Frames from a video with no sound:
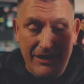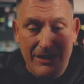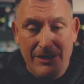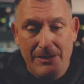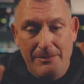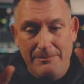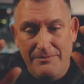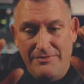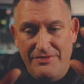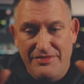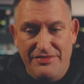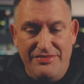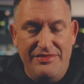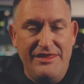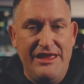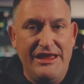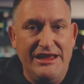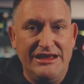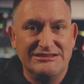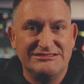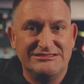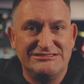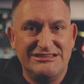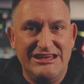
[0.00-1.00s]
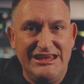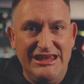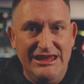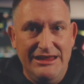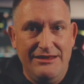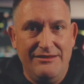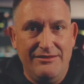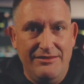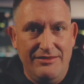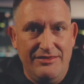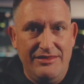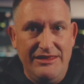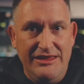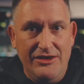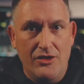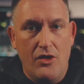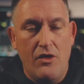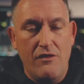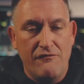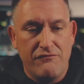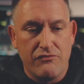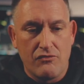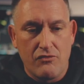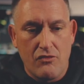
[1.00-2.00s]
um, things in the
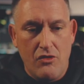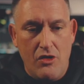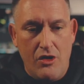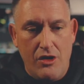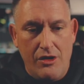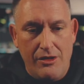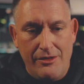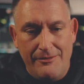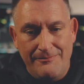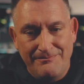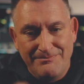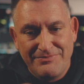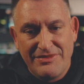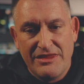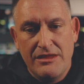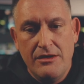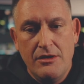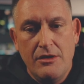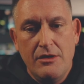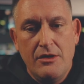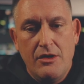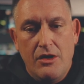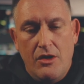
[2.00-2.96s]
overall,